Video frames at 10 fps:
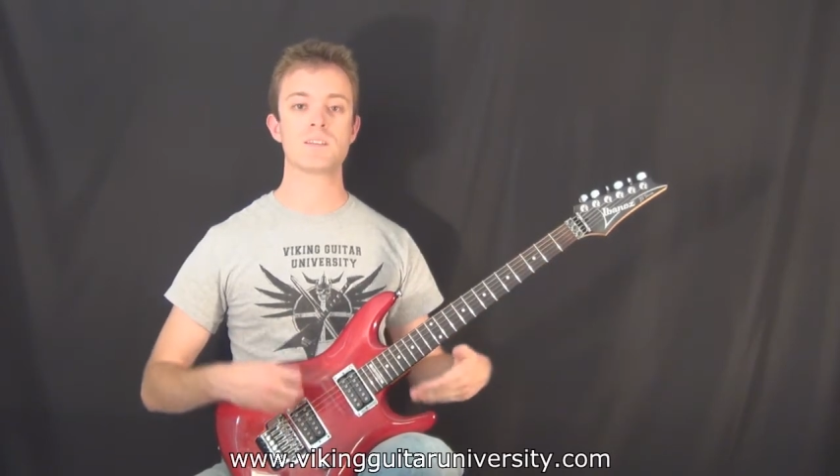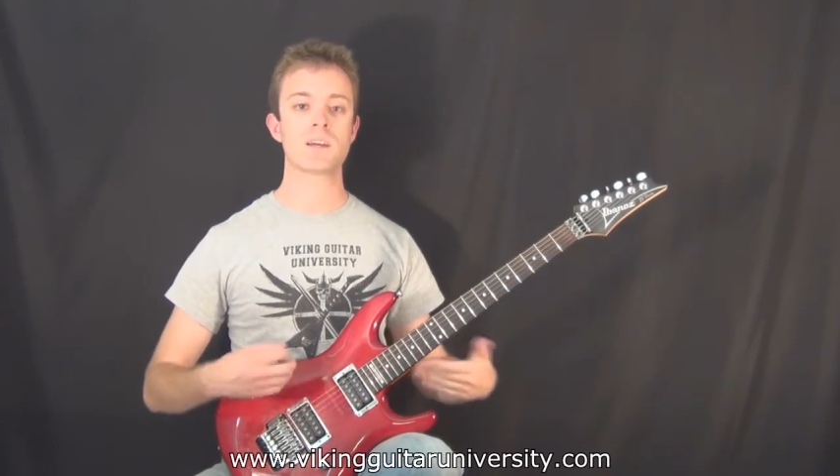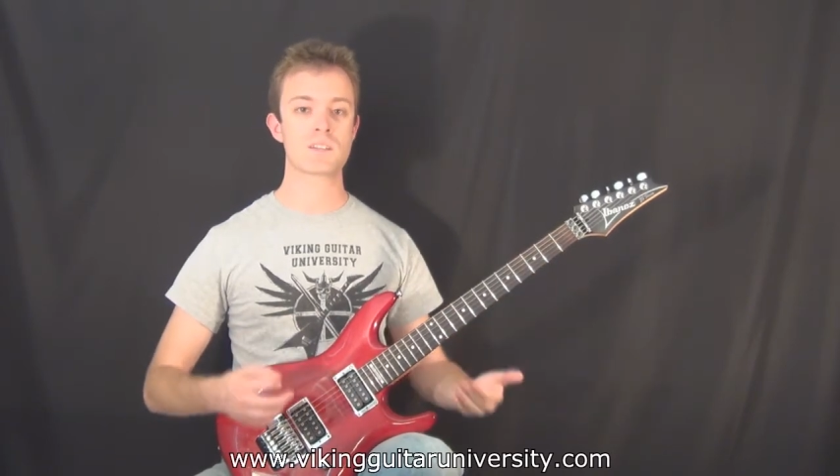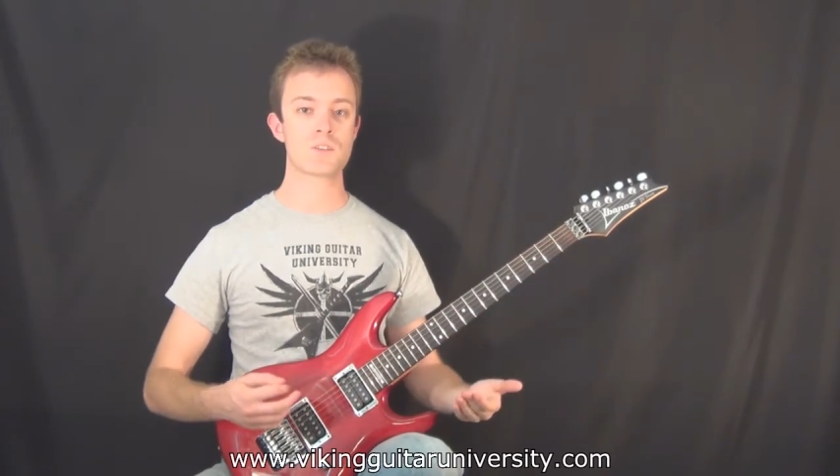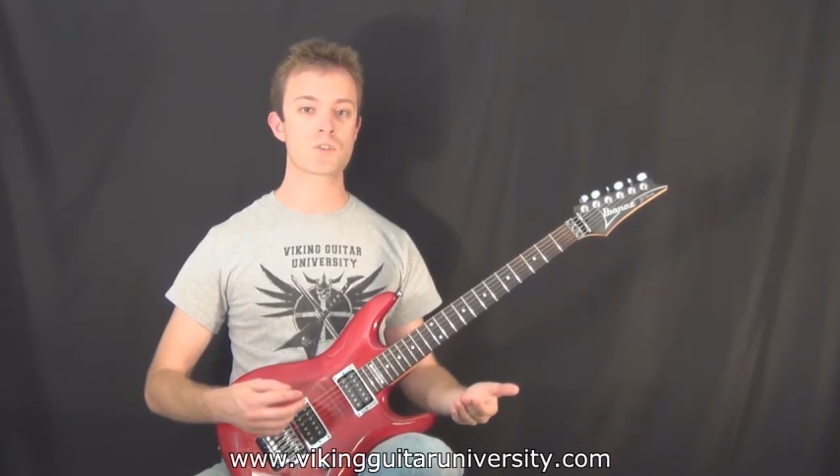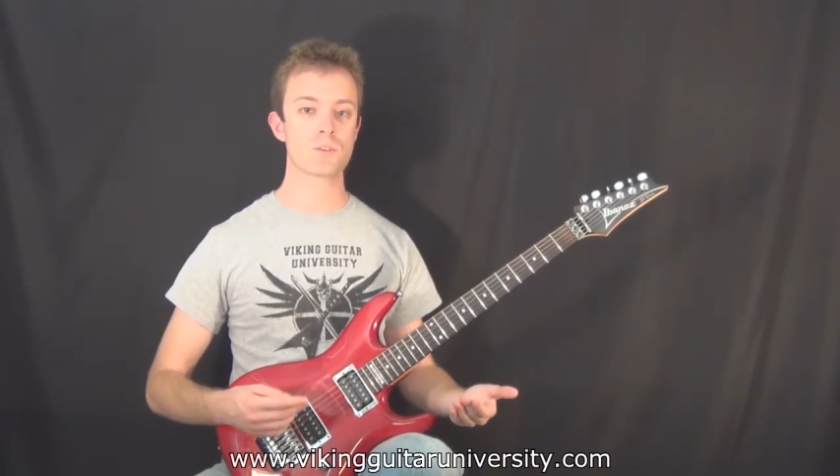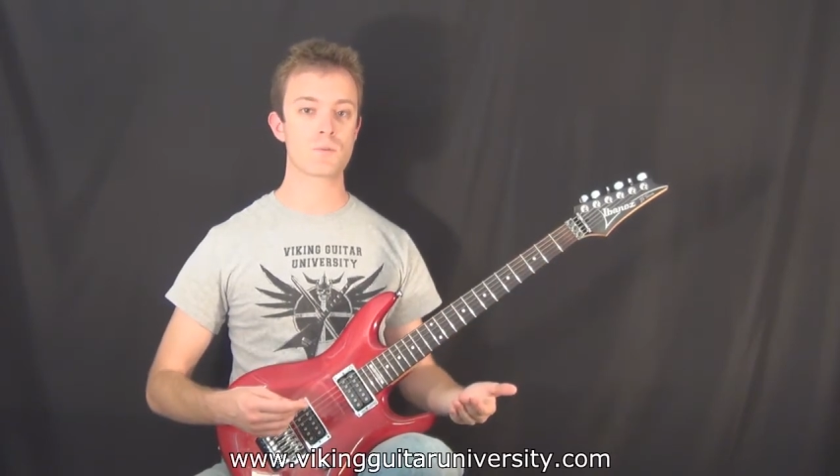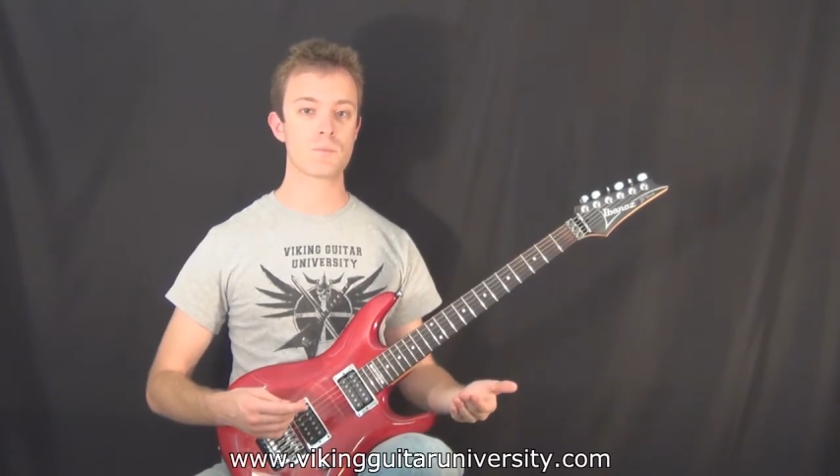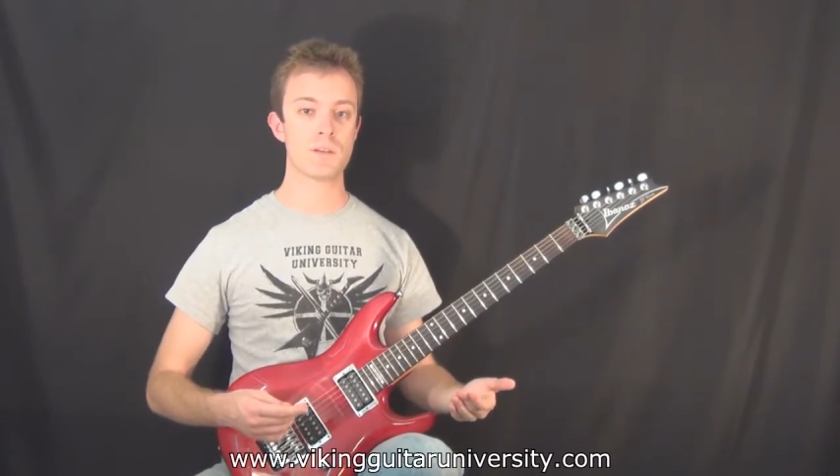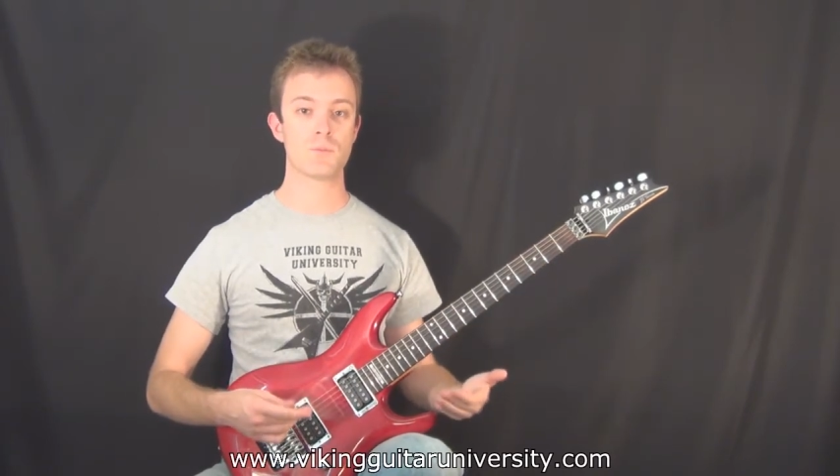and that's usually
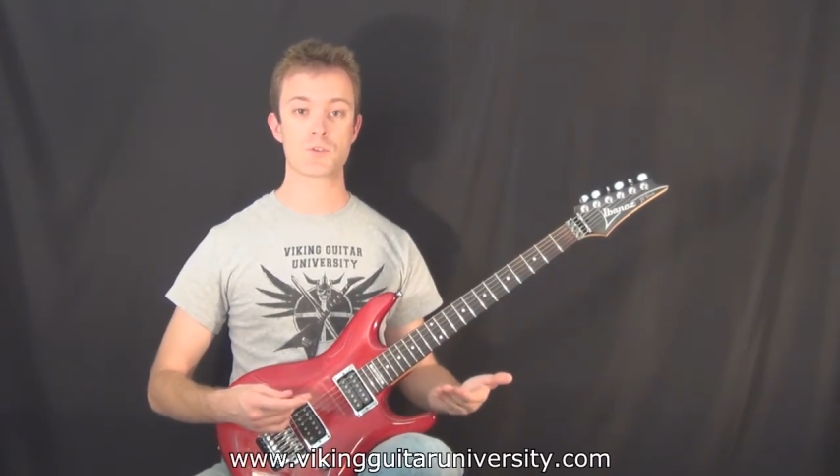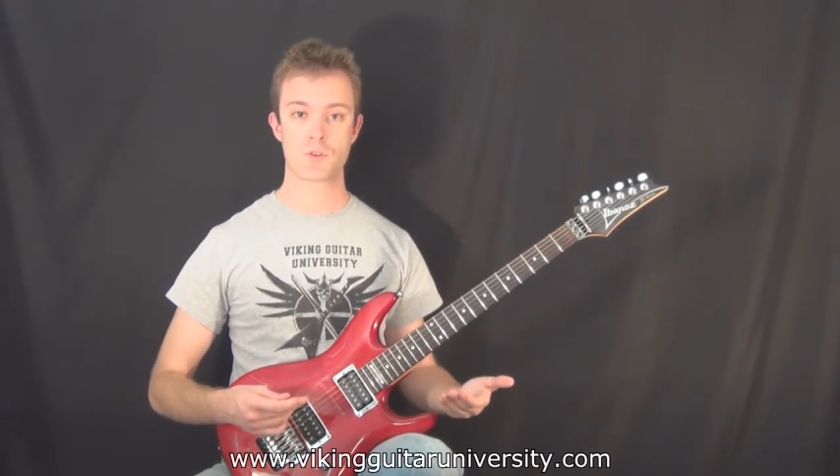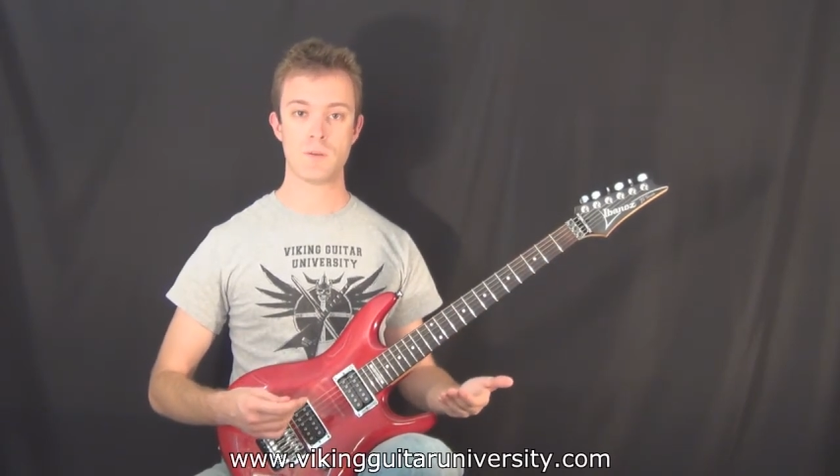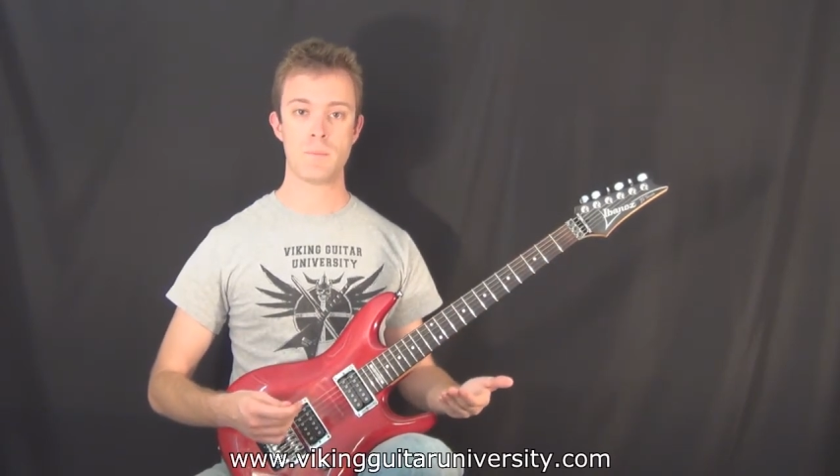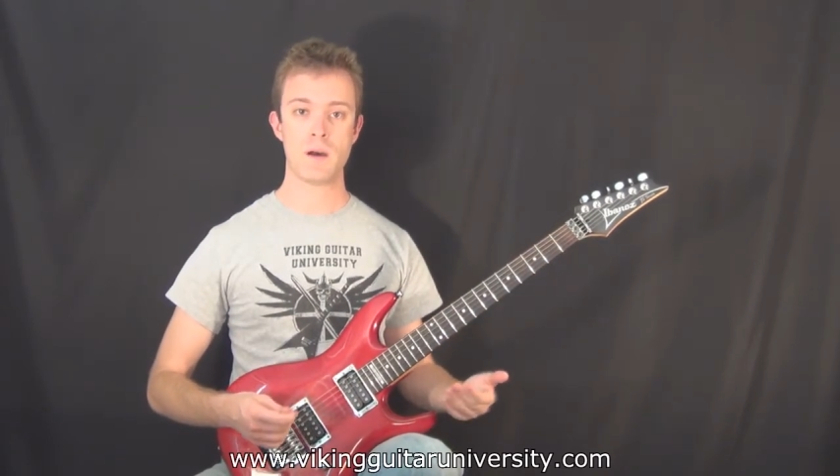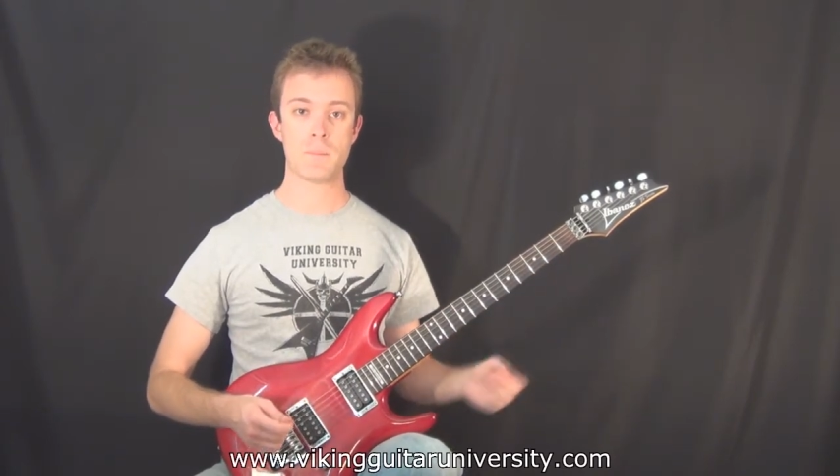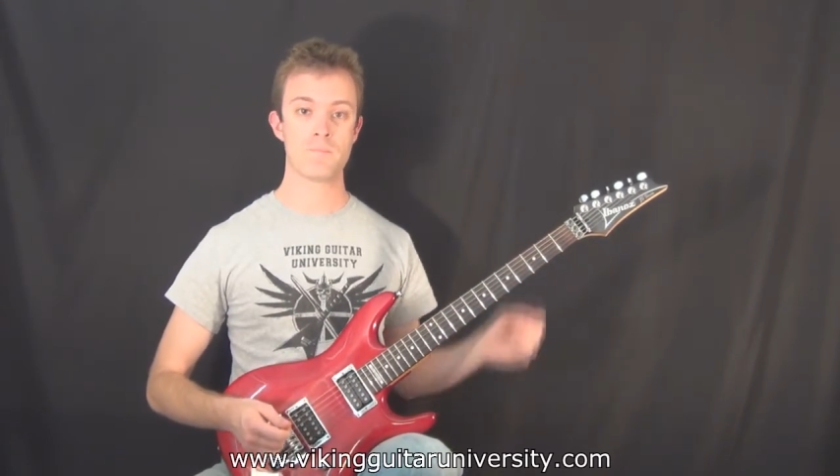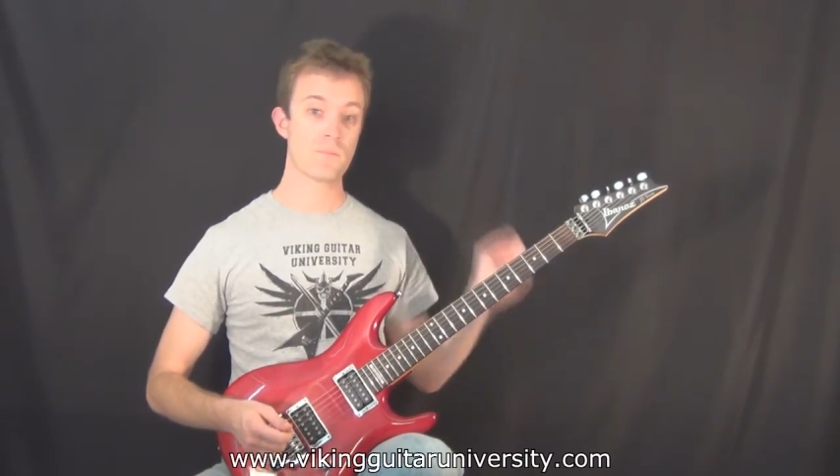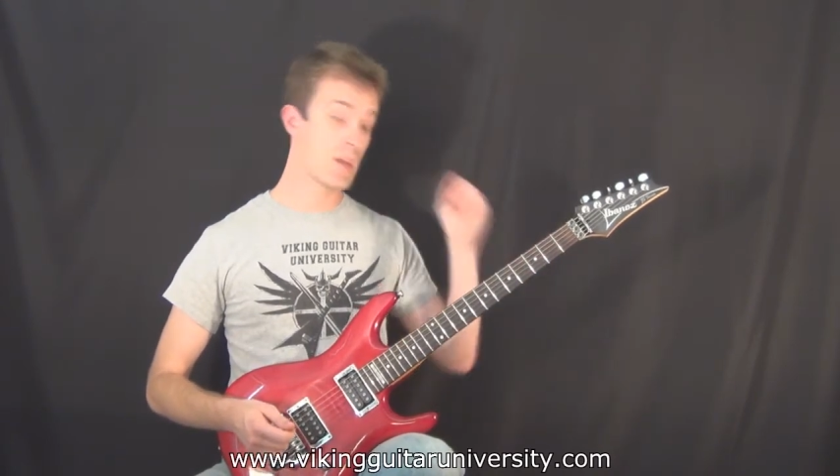where people trip up.